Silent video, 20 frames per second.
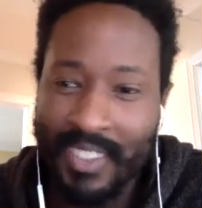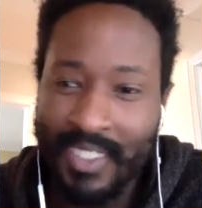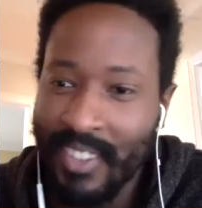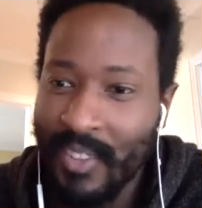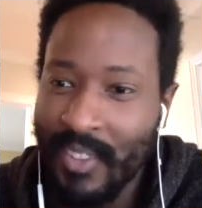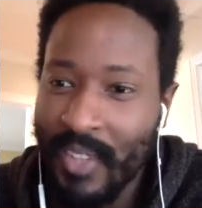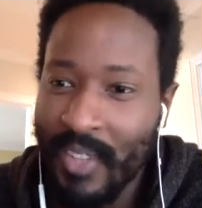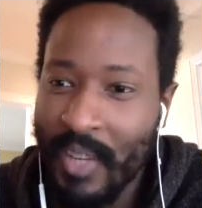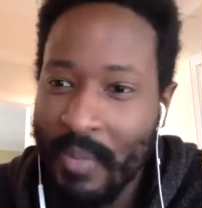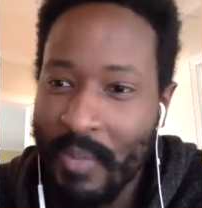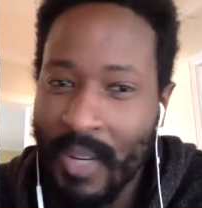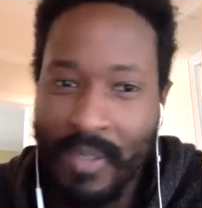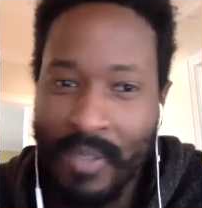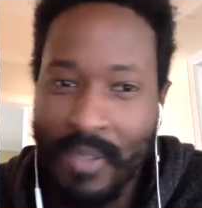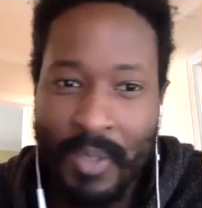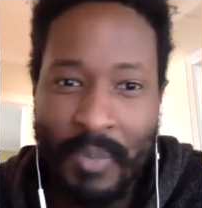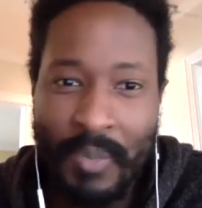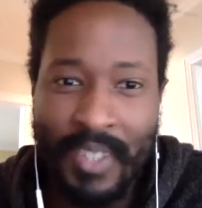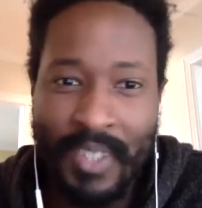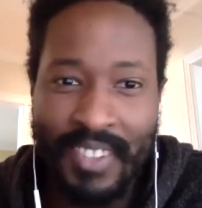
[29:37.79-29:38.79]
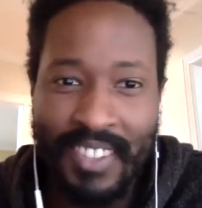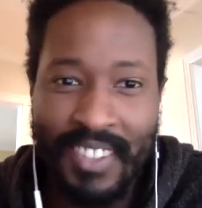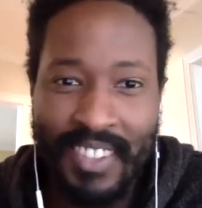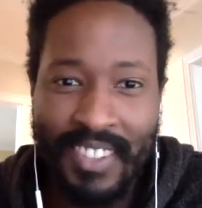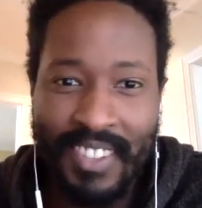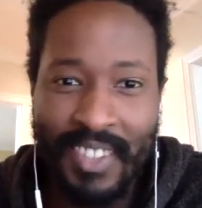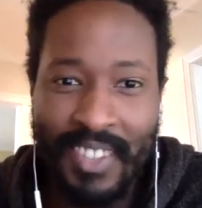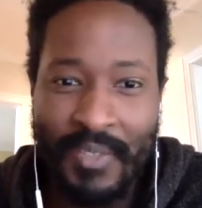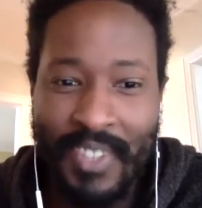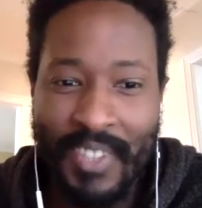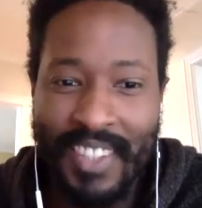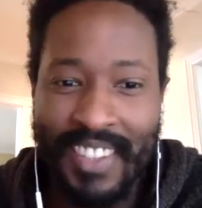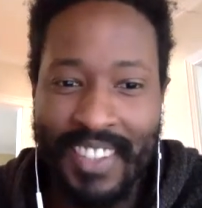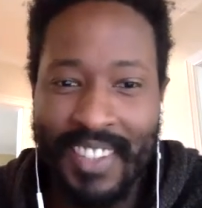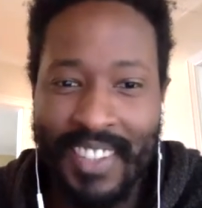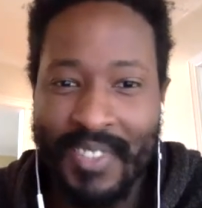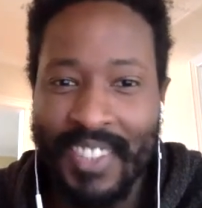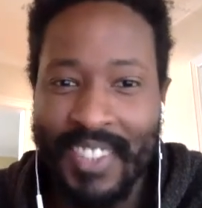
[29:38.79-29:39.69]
So that probably means something of